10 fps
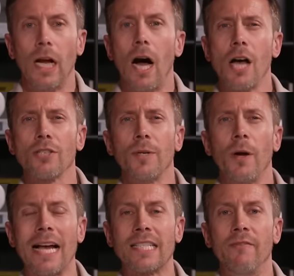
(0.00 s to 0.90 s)
Arsenal nil,
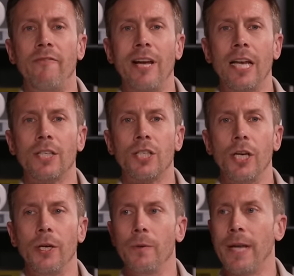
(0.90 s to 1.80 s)
Aston Villa
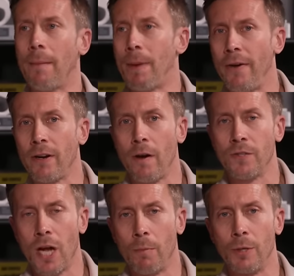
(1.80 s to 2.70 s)
two. Now, Perry Groves
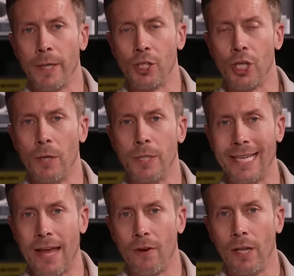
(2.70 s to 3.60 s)
and I were doing a show
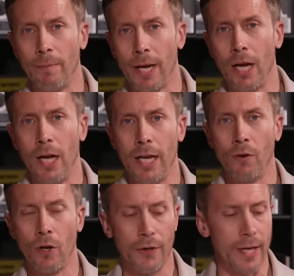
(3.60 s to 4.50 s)
together a little bit earlier
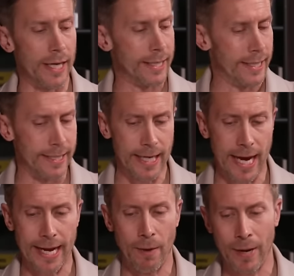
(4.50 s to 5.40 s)
on uh,
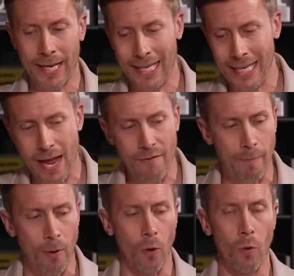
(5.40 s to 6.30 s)
today, and when
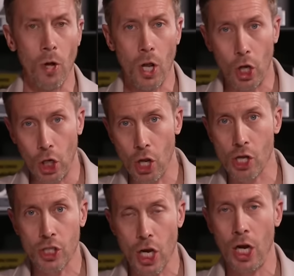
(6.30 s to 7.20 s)
Liverpool
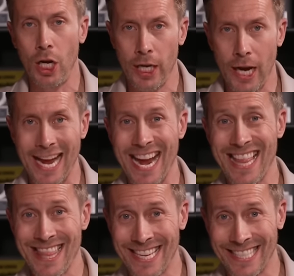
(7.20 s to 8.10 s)
lost earlier
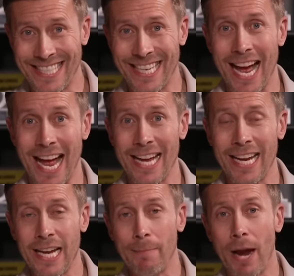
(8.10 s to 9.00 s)
in the day,
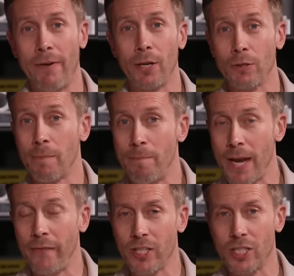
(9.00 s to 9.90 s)
Perry caused a bit
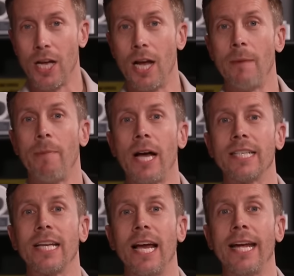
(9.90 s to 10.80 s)
of a stir by
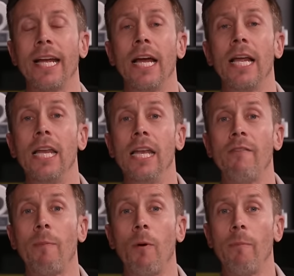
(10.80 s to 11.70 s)
saying
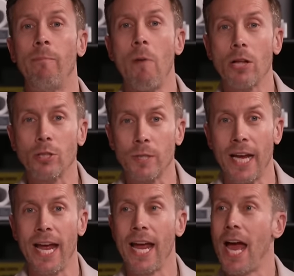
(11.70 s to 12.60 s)
Liverpool bottled
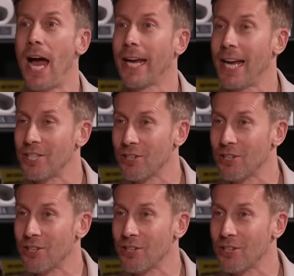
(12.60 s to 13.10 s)
it against